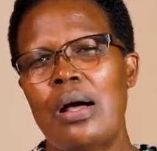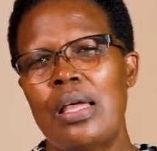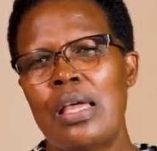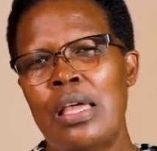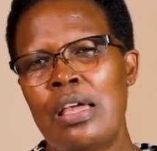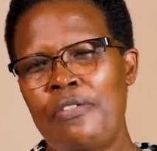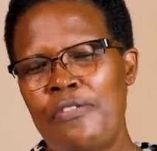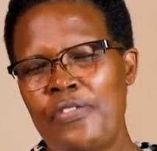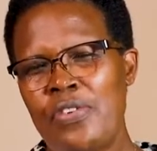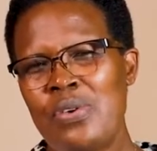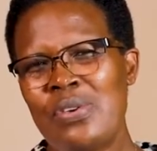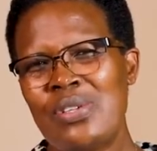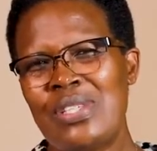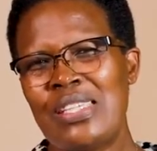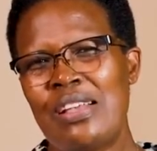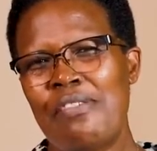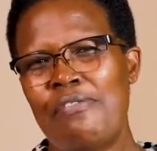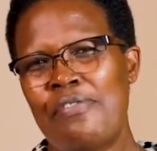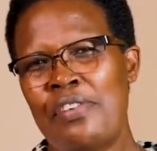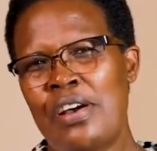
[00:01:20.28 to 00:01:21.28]
If you
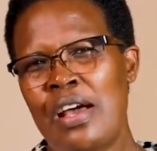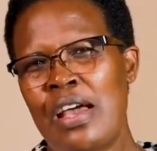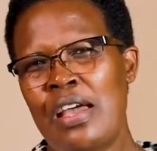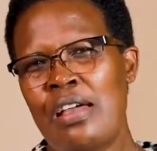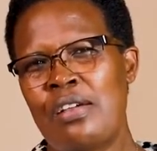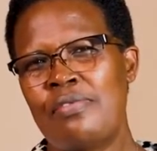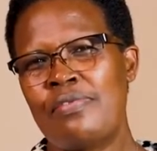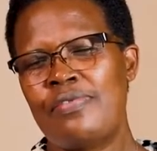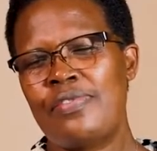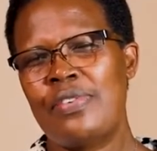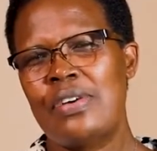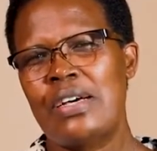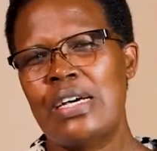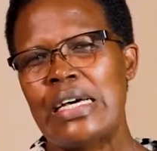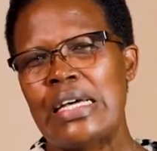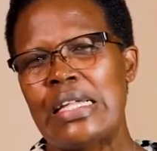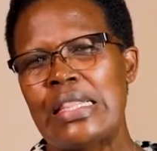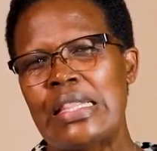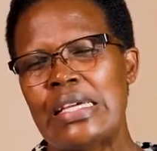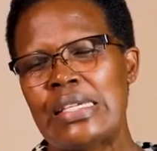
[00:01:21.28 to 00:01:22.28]
survive
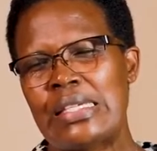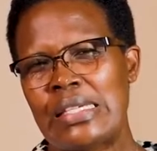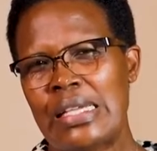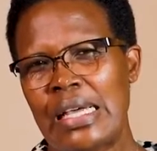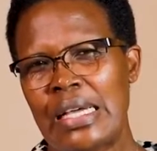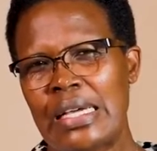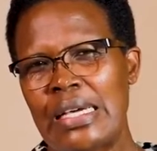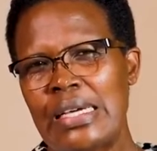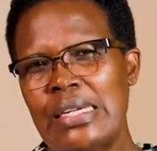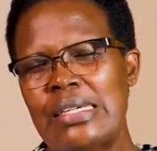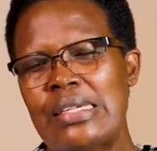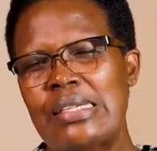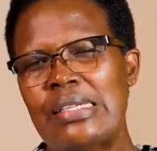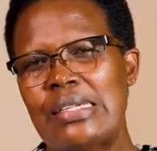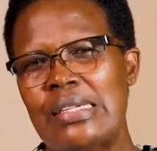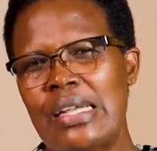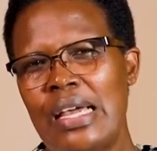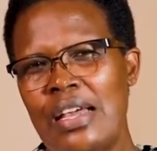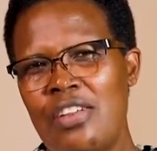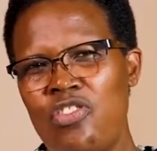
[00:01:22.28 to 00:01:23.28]
the second
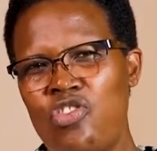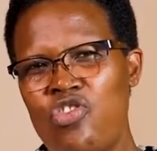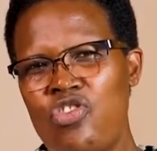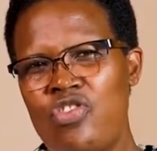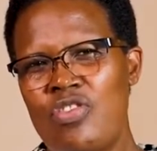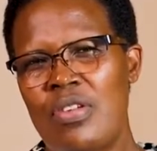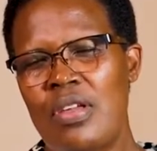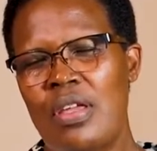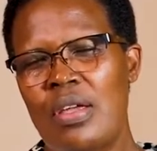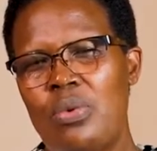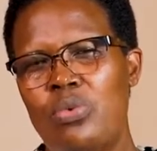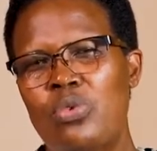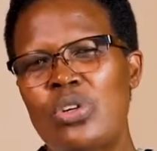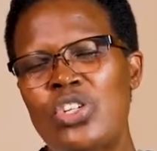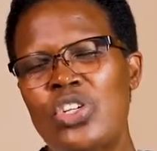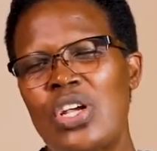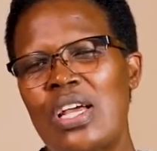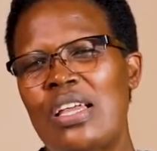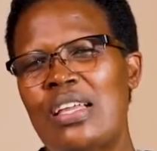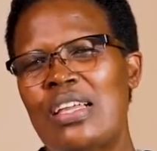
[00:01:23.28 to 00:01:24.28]
stage,
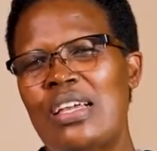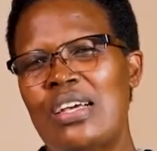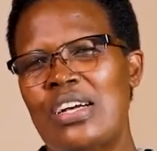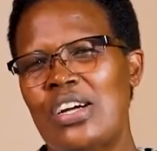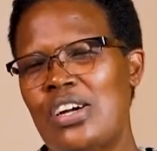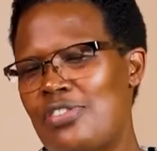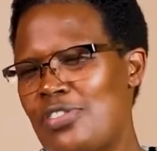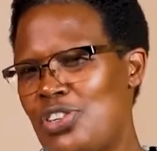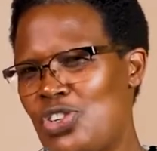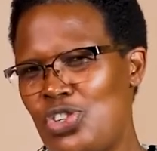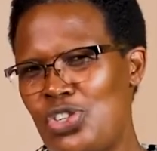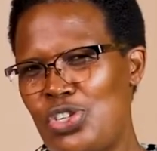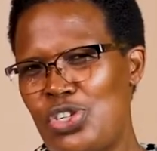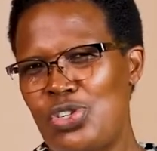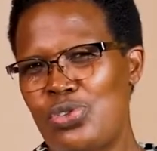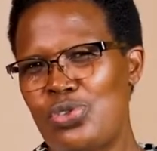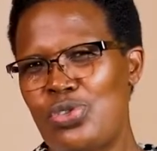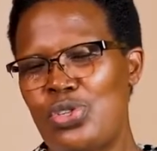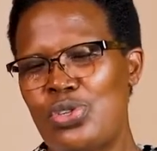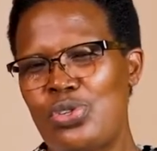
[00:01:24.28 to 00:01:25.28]
which I encouraged
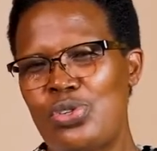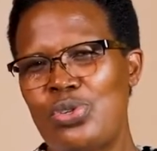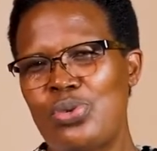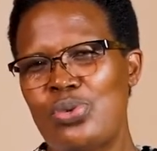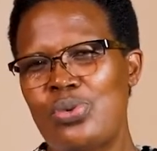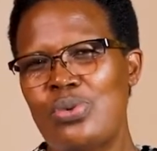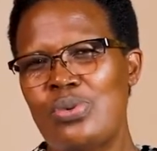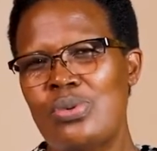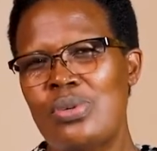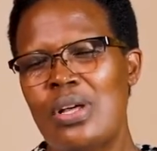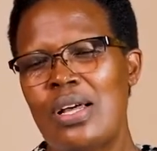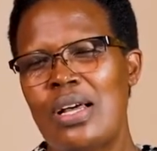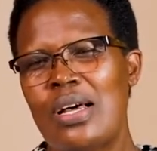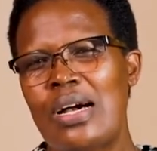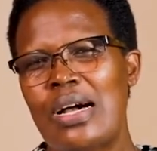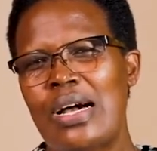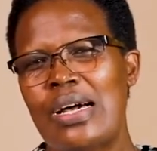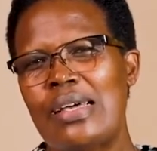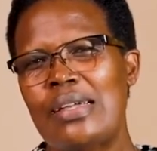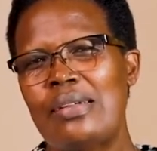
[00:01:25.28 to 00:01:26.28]
you to do,
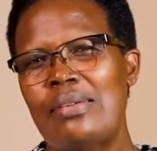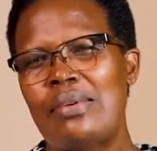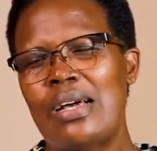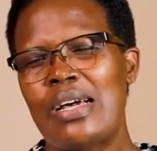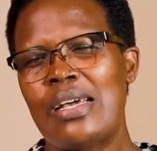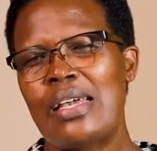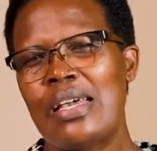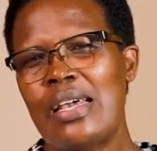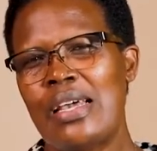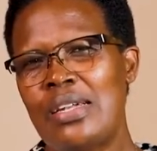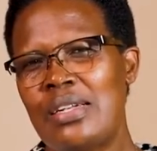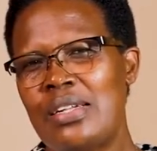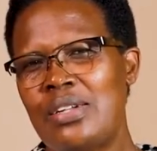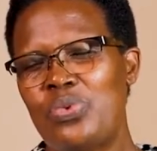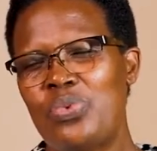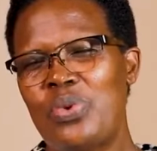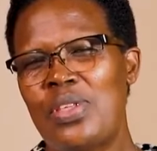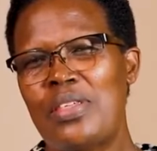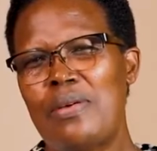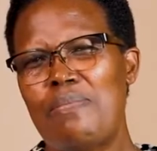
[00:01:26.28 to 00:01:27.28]
I
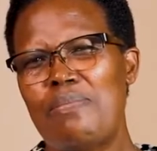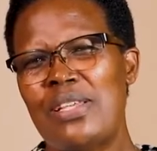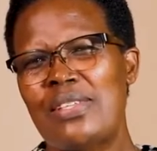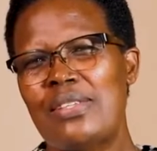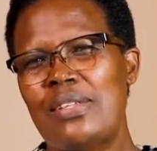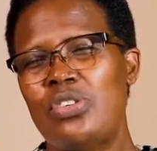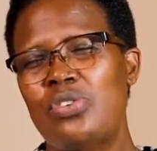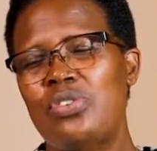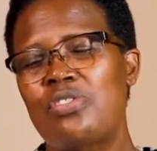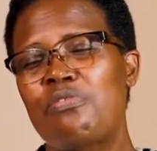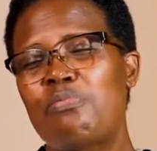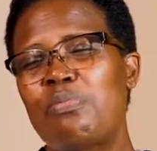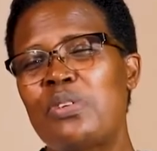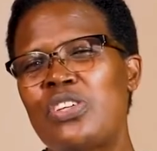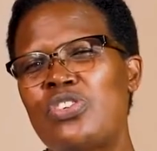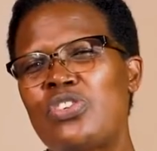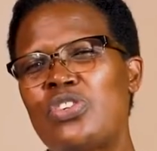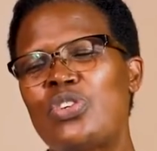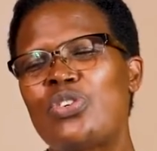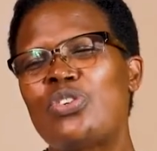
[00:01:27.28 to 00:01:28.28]
ended with a message of
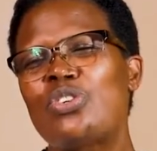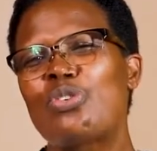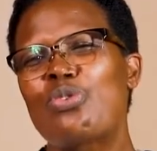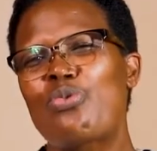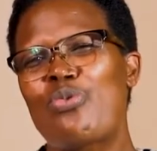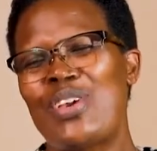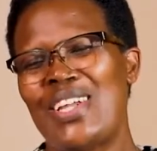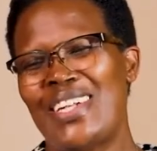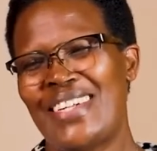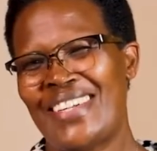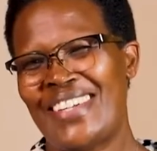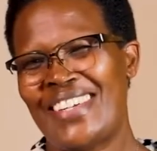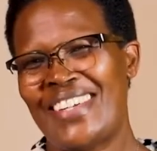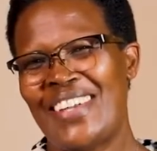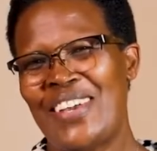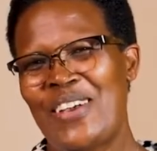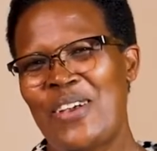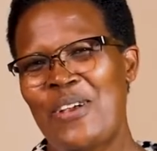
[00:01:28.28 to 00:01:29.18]
please don't quit.